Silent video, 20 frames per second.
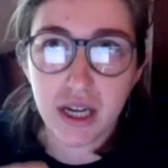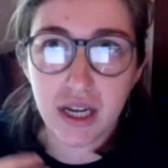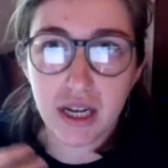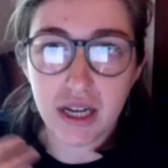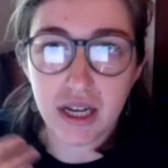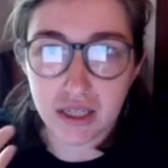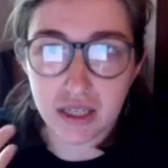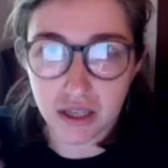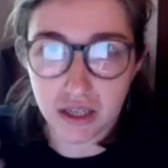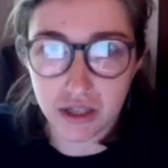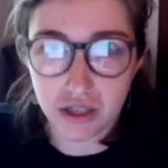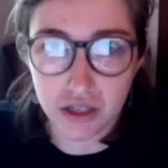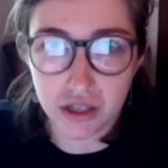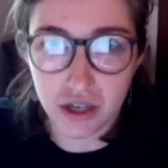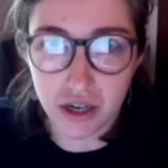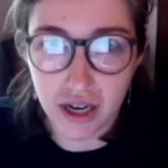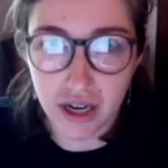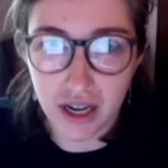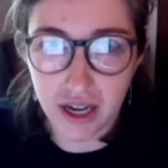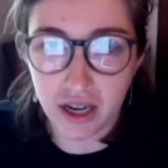is
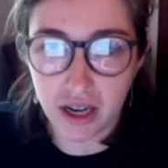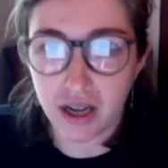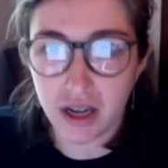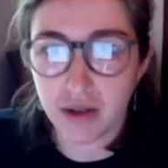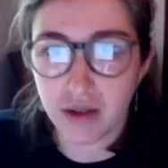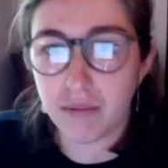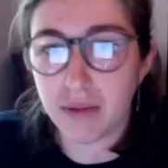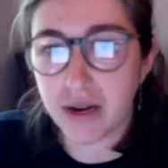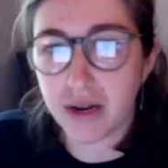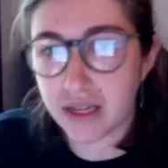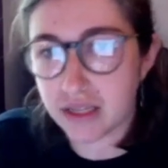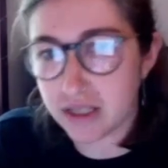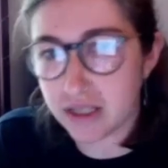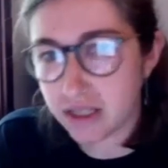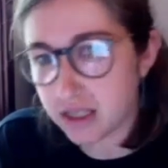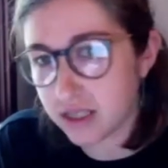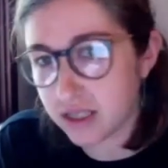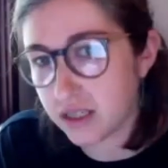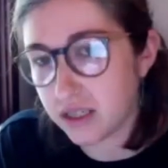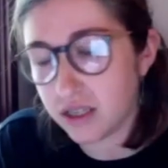concerning, but
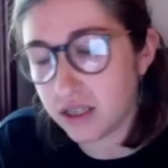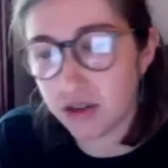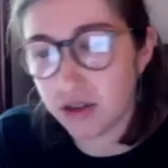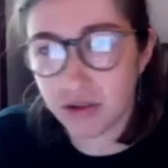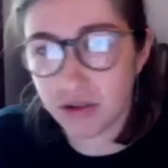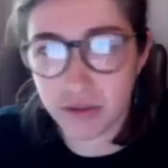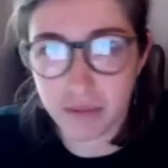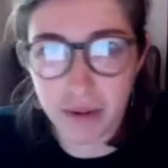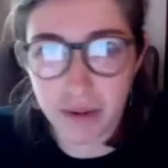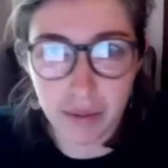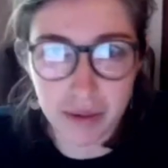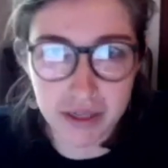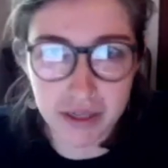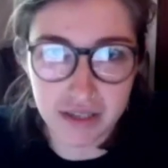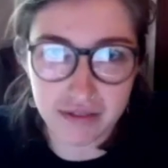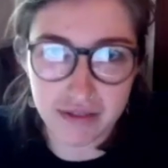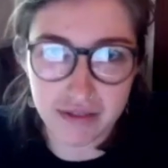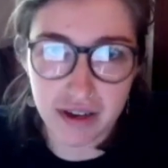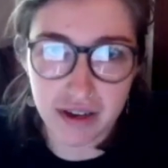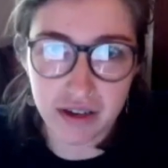it's, you know, the public
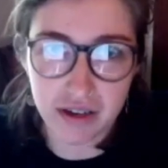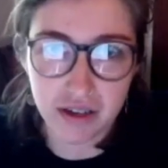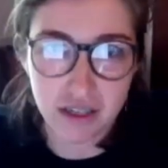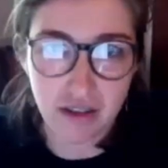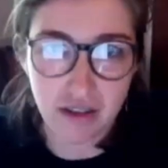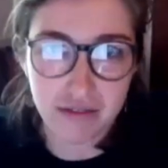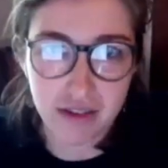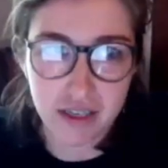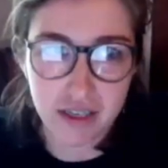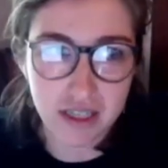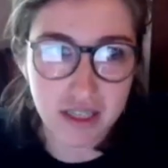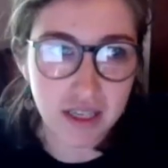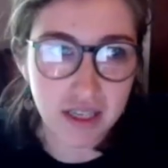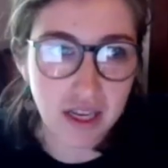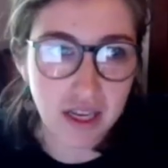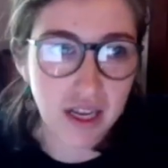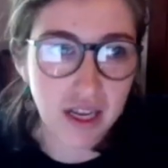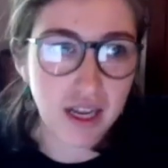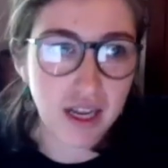defender's office